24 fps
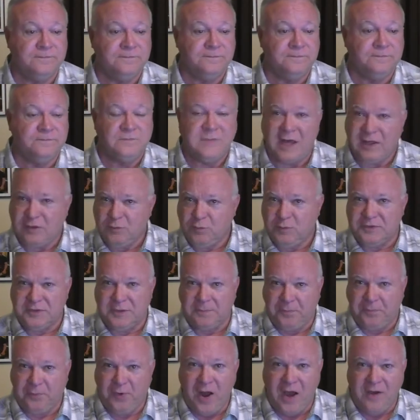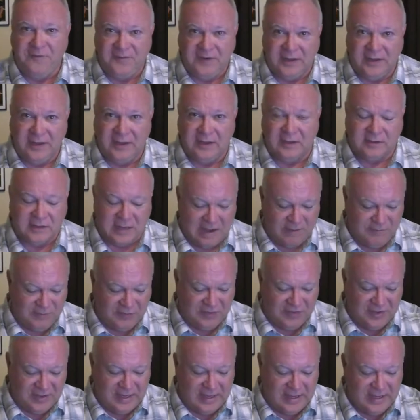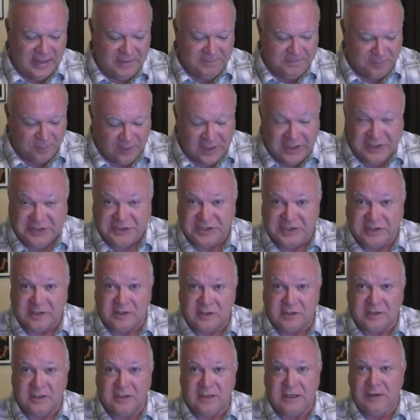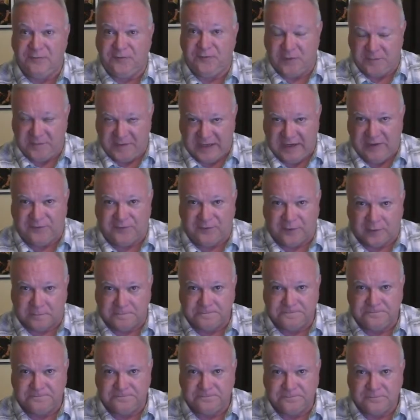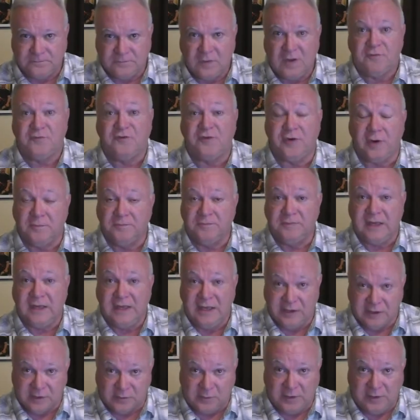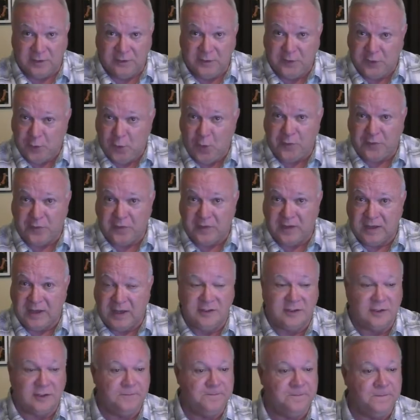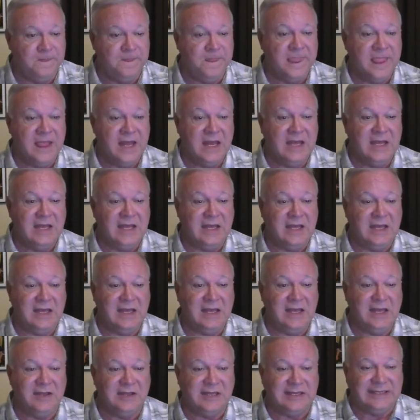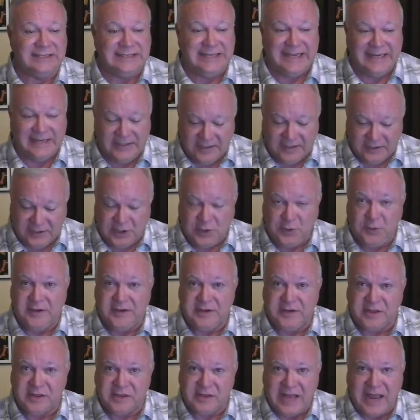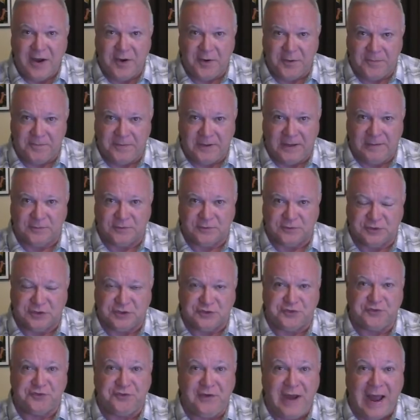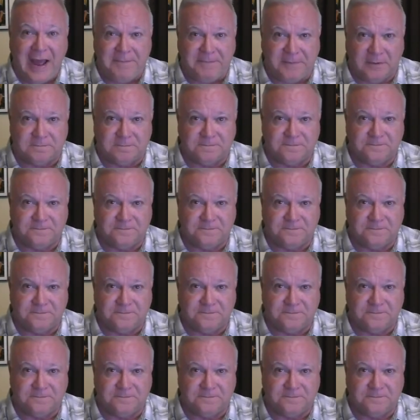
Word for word: That's what the prophet is. Everything he preaches from Ephraim, from Israel, the northern kingdom, is intended to ensnare people, to trap them.